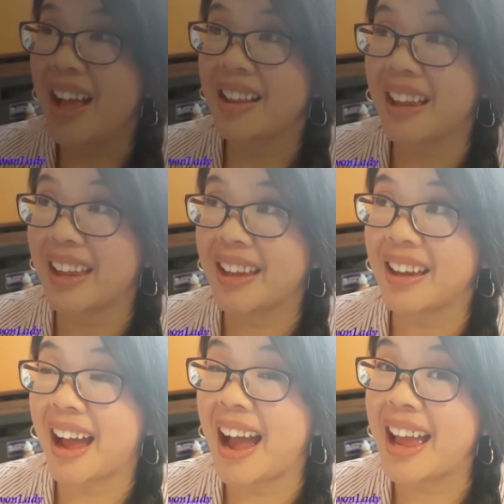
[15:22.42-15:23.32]
Like,
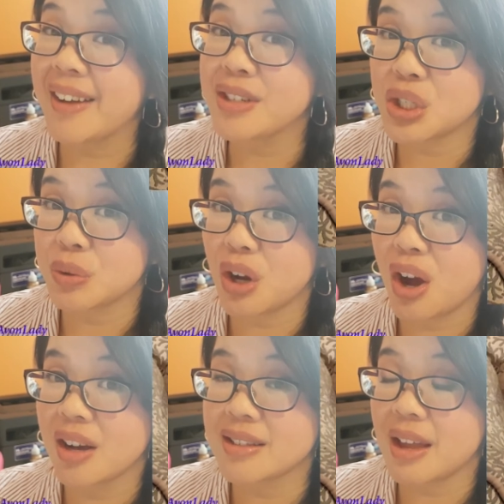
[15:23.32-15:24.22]
I have two
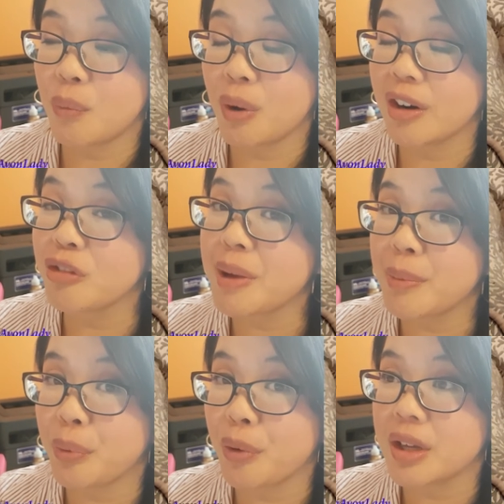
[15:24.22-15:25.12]
dogs, and one of my
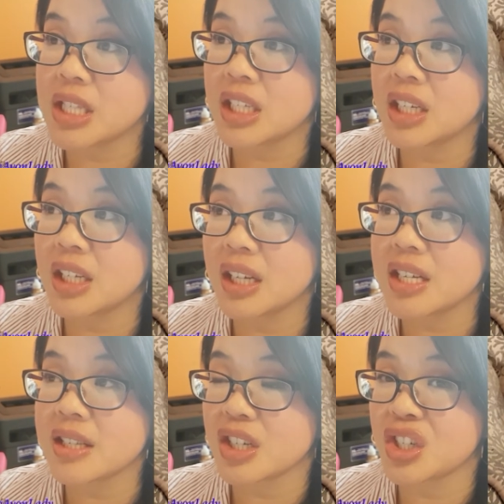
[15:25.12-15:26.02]
boys, he
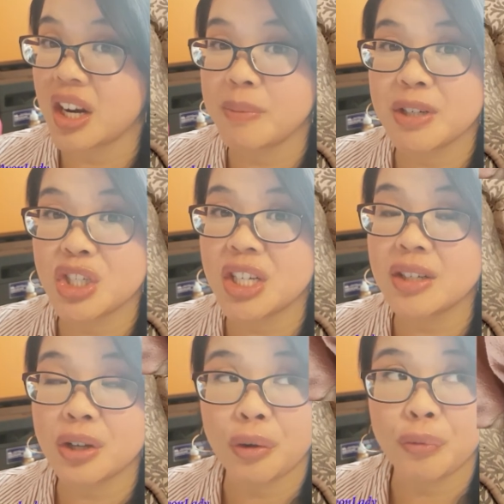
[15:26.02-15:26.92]
is a shedding
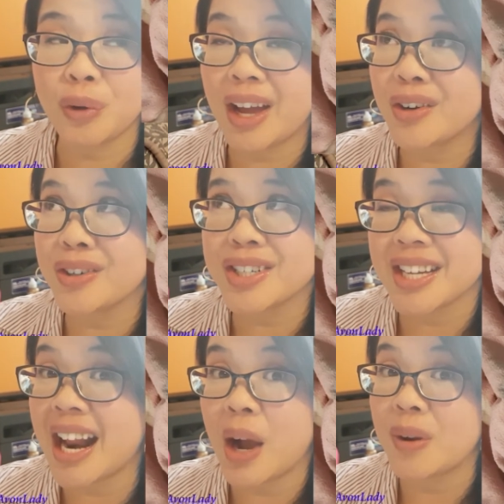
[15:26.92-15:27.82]
machine, Tofu. I don't
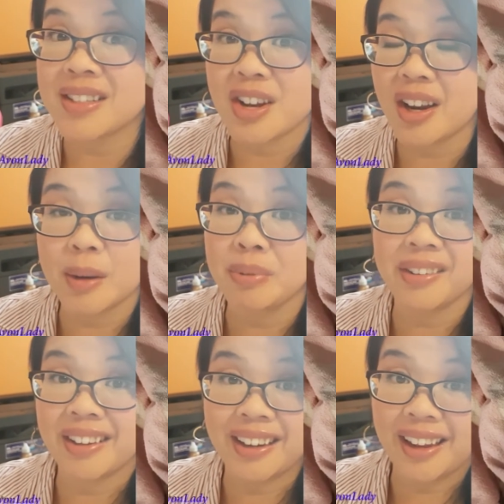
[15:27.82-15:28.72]
understand how he's not
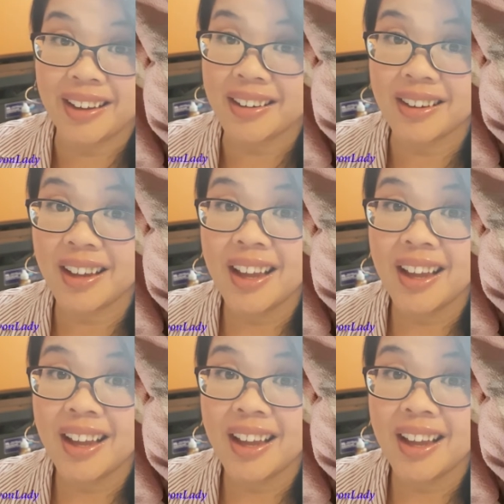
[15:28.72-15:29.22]
completely naked.